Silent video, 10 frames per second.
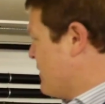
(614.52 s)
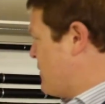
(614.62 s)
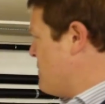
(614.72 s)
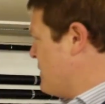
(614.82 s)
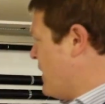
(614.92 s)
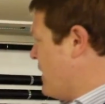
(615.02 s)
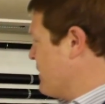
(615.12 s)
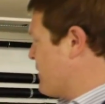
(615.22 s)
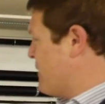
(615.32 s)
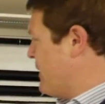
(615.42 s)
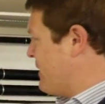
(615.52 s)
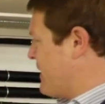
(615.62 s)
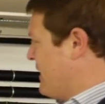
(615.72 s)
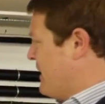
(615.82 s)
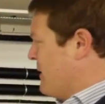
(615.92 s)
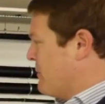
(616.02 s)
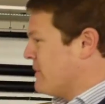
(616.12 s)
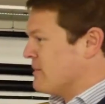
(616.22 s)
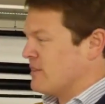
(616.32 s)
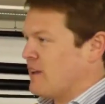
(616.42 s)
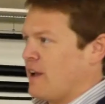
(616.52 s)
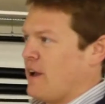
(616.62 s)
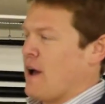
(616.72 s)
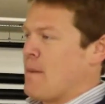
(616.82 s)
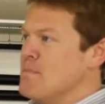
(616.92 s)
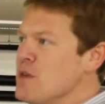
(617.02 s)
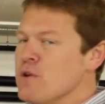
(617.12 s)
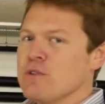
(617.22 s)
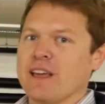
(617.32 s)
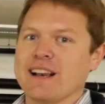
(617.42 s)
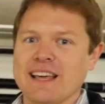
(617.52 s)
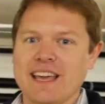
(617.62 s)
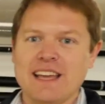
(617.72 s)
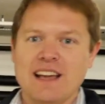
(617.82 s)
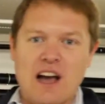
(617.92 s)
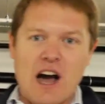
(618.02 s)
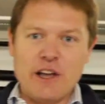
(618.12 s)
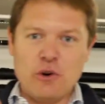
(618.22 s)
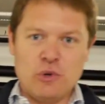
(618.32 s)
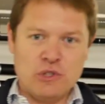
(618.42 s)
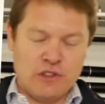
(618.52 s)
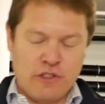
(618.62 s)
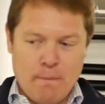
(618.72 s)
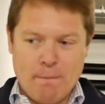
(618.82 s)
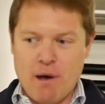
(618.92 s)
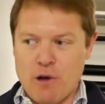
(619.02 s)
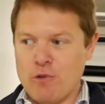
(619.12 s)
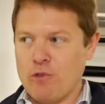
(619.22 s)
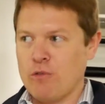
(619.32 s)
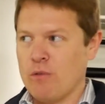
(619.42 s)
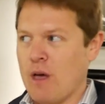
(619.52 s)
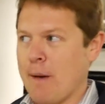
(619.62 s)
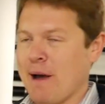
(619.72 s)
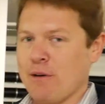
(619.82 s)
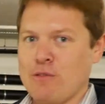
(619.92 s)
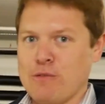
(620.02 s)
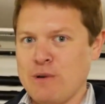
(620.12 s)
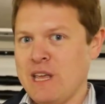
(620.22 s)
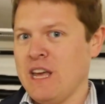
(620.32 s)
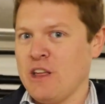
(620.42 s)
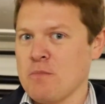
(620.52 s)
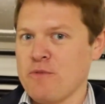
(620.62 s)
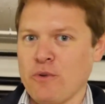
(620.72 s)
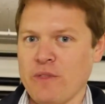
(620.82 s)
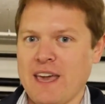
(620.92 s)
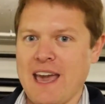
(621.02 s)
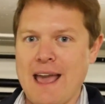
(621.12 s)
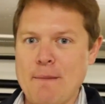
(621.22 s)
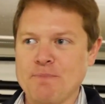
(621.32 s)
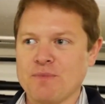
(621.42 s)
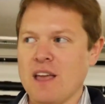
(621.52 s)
Two cars that, well, amusingly, I ordered them both about 3 years before they came.